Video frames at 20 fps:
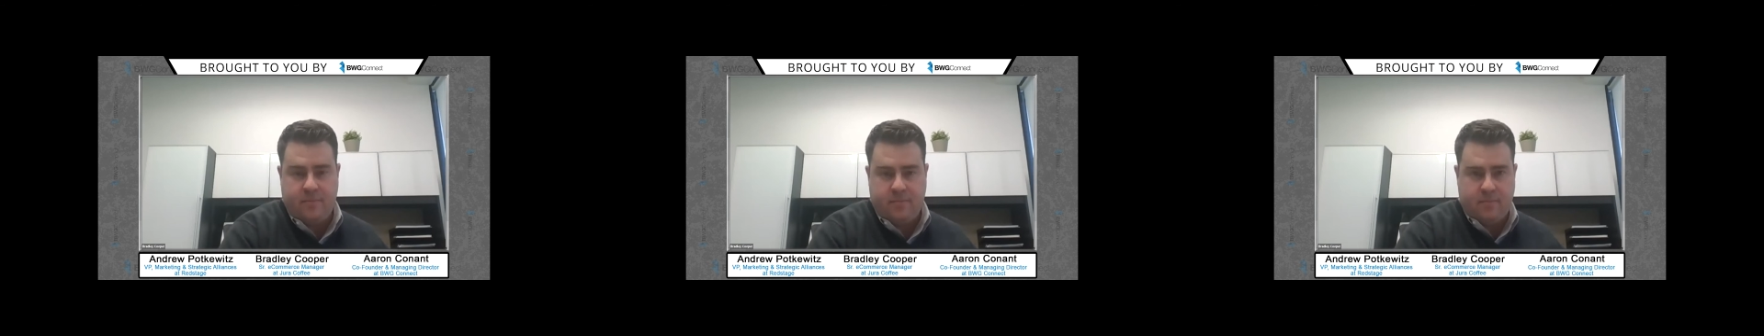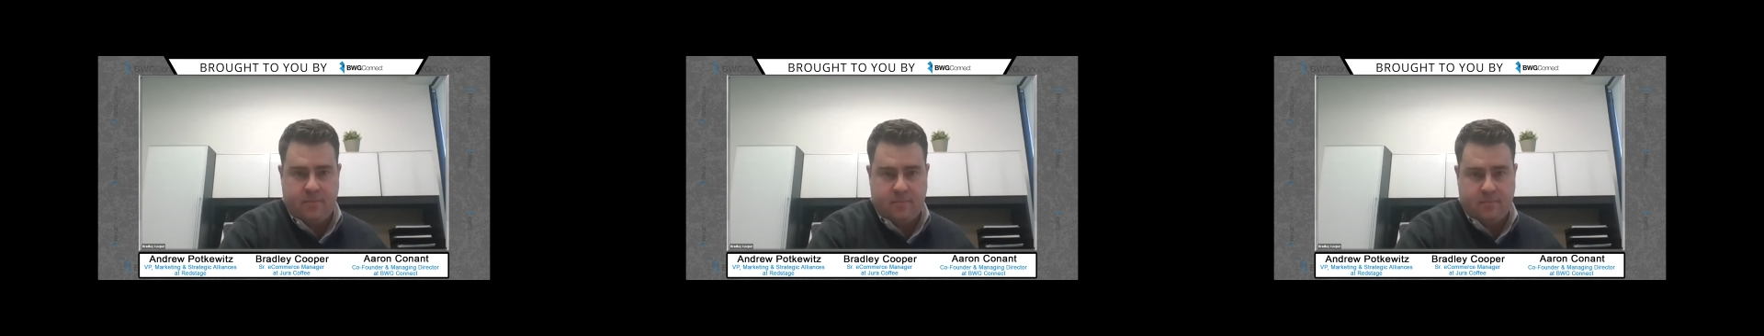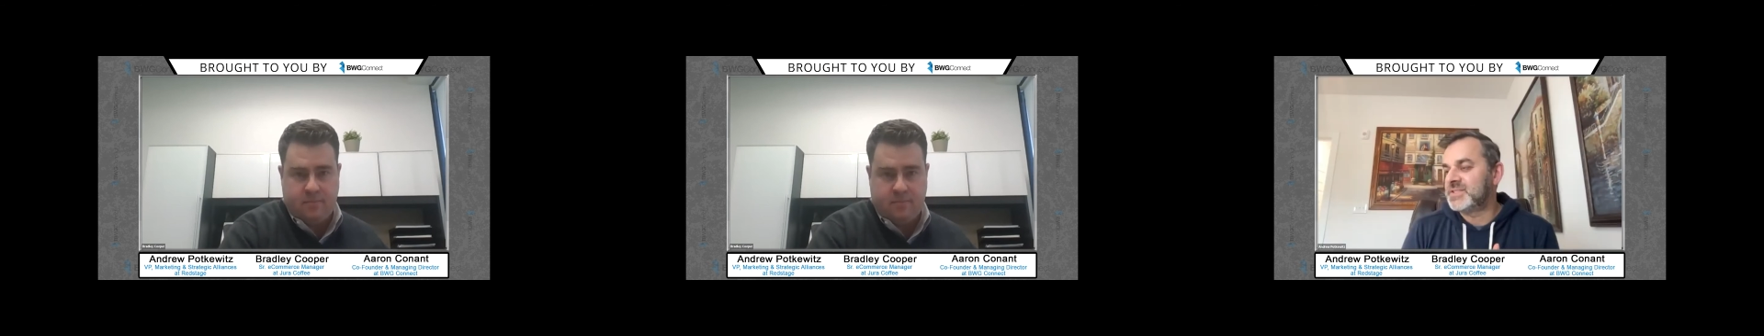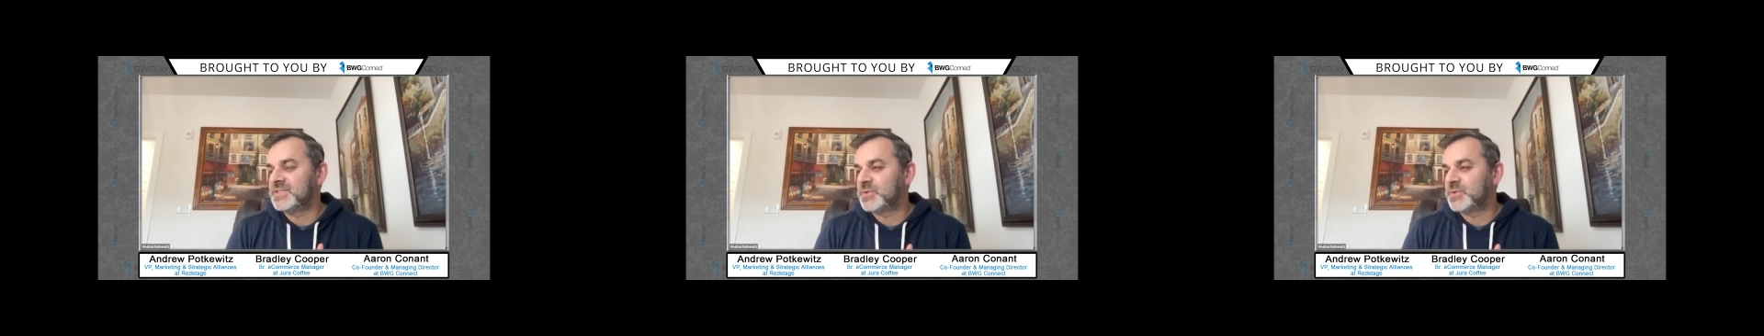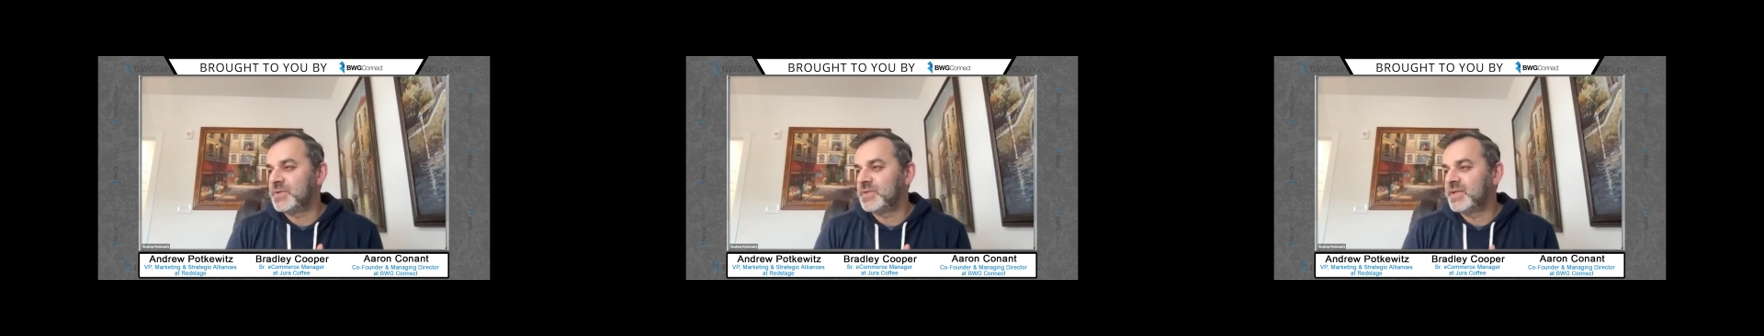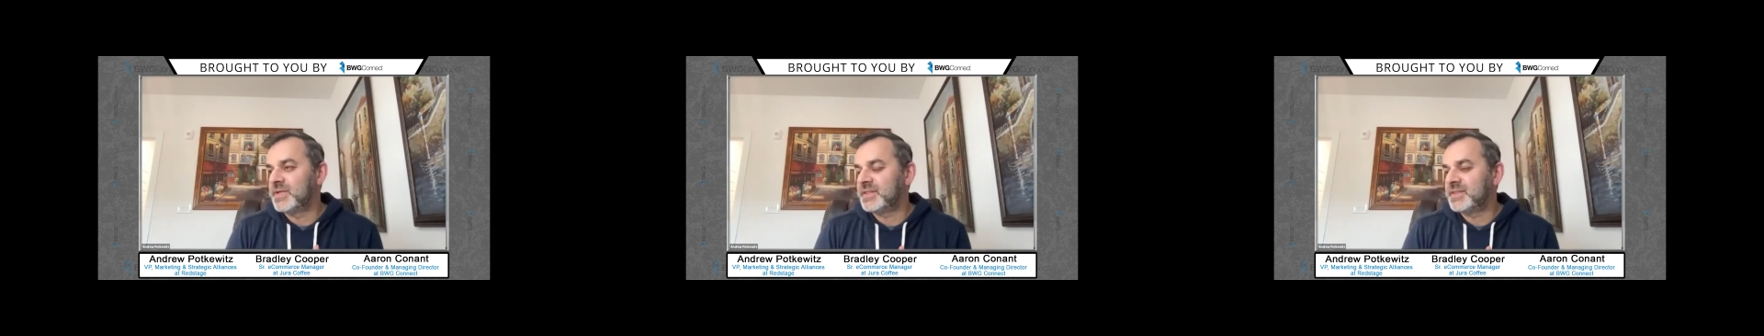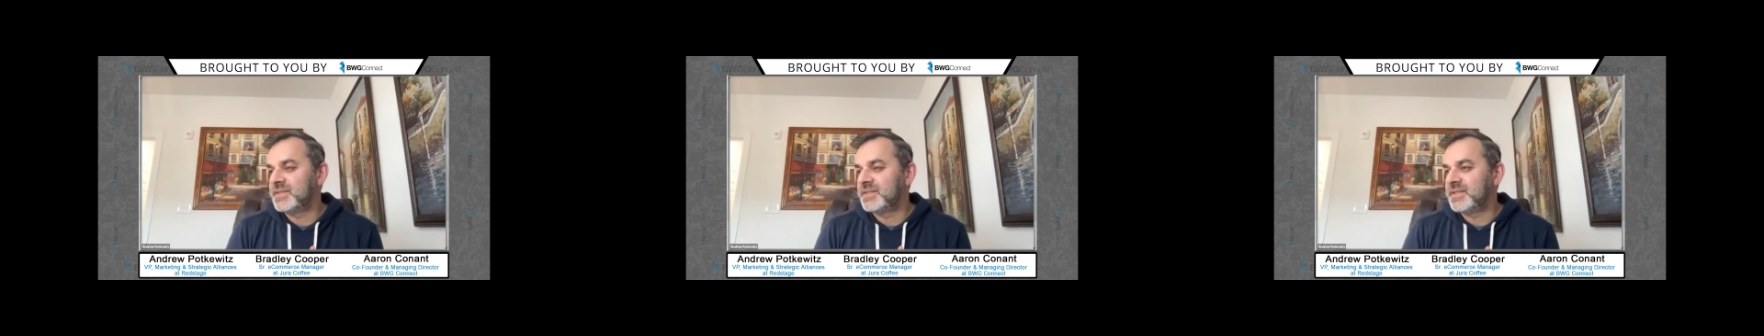It's sort
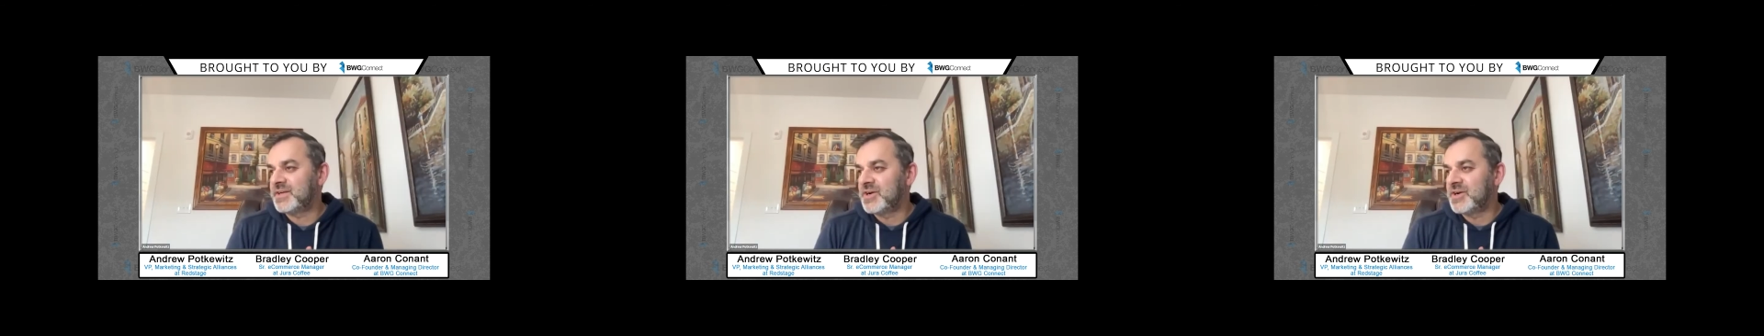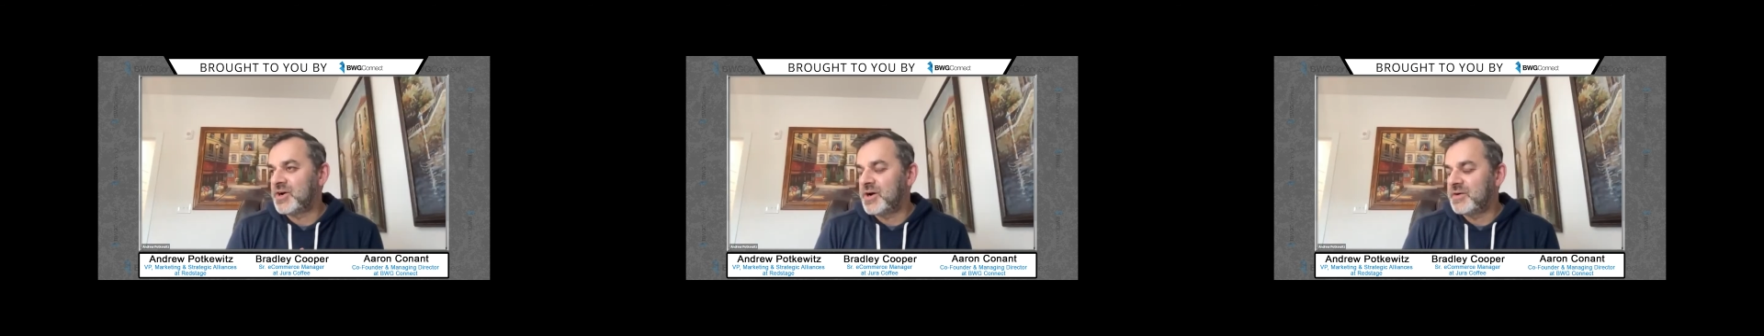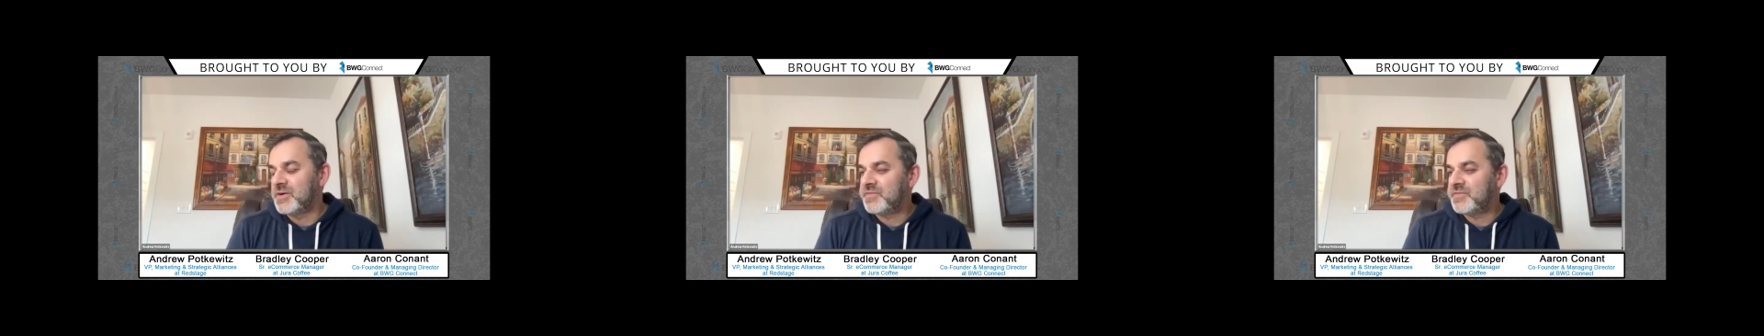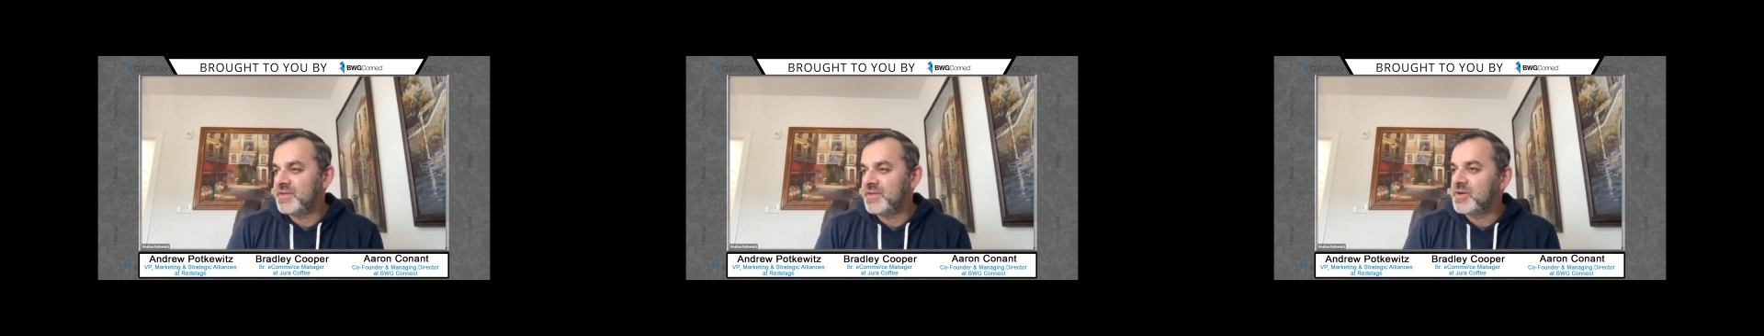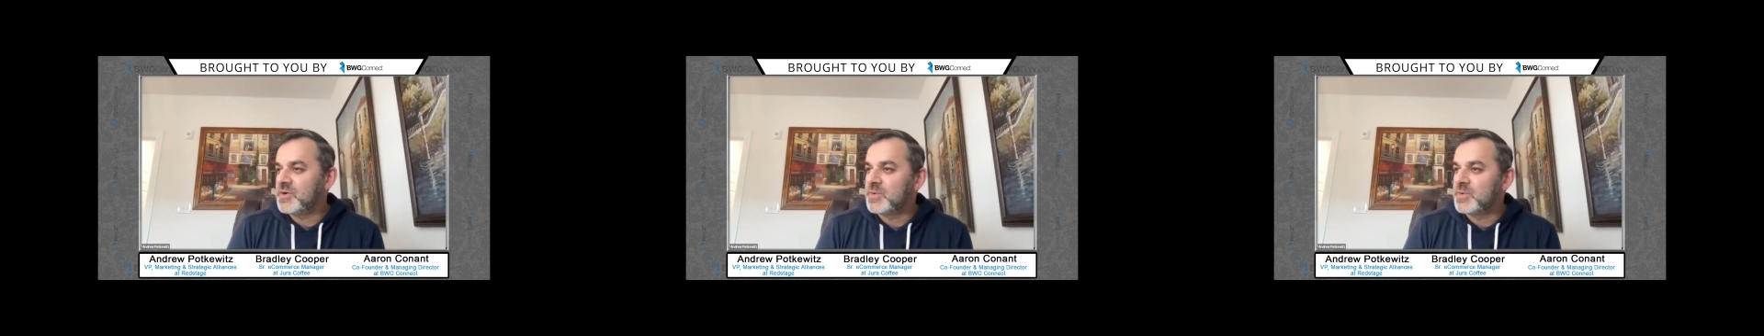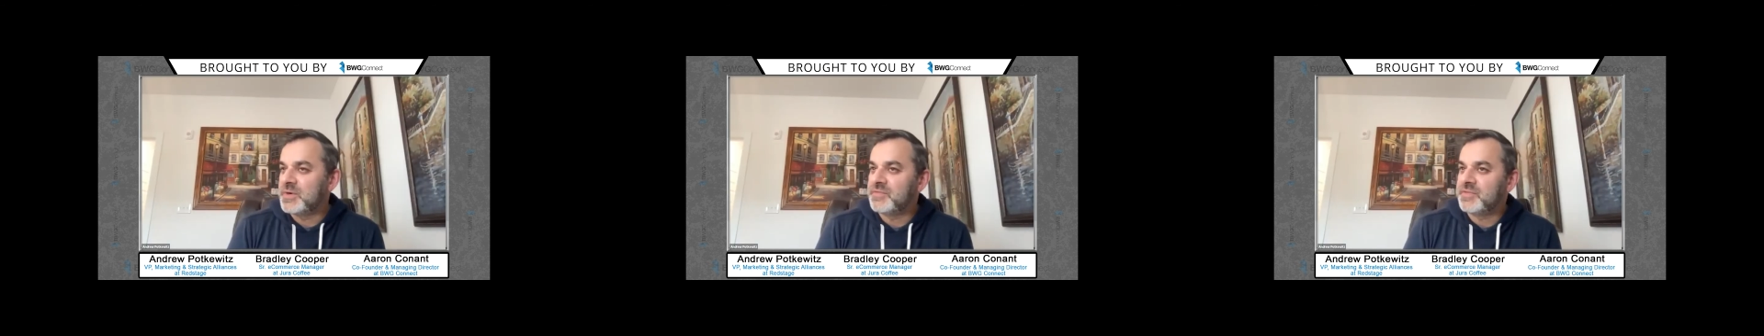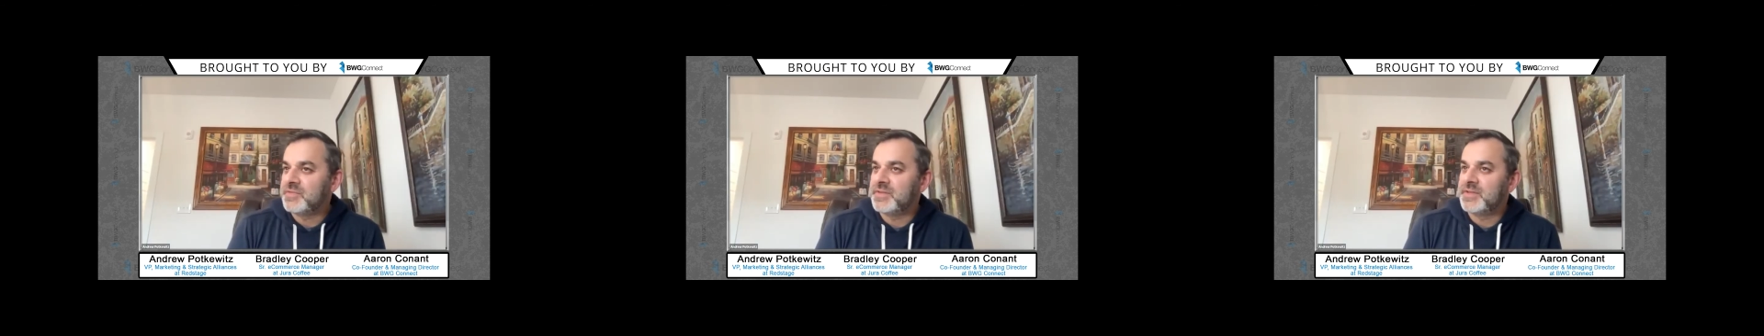of like the coffee
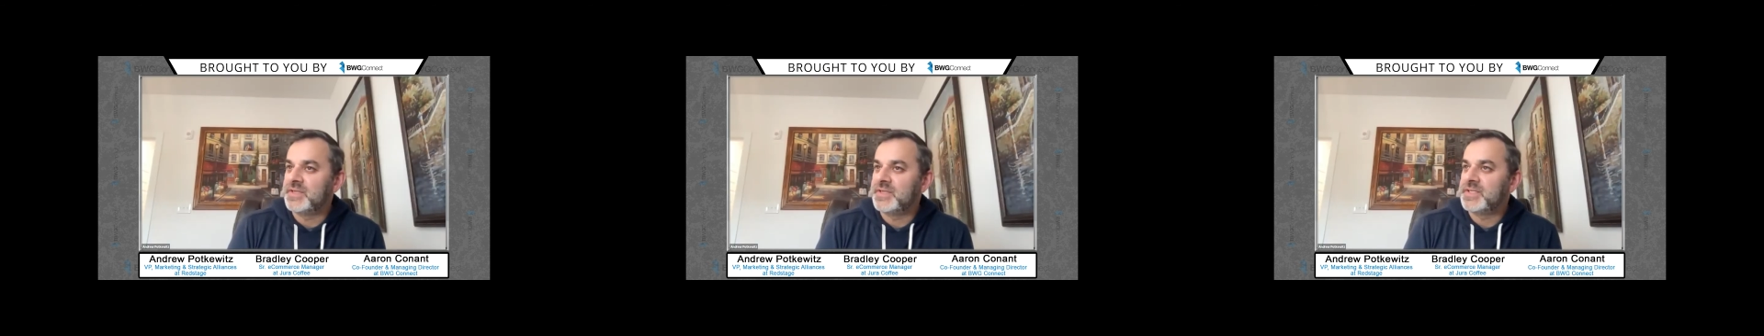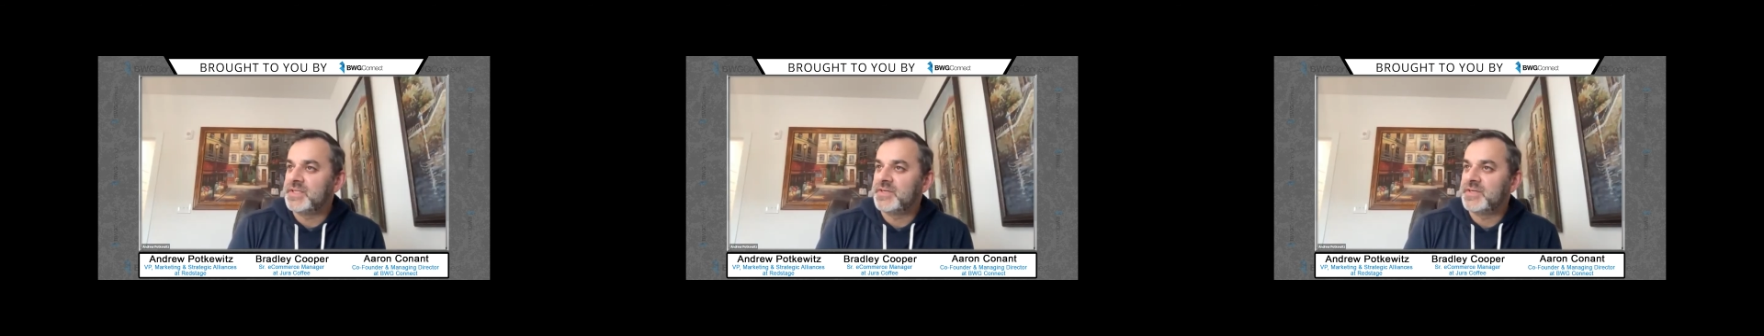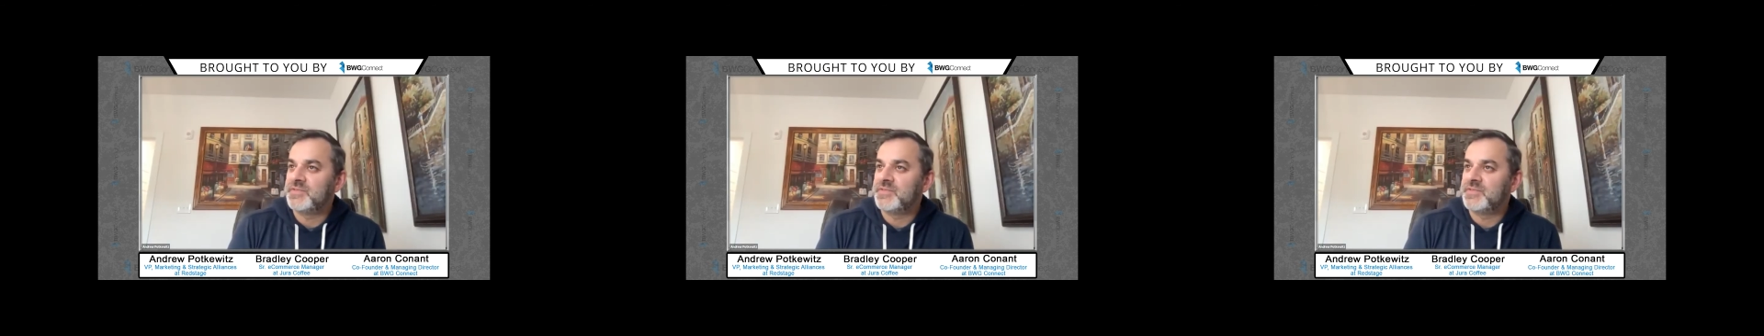equivalent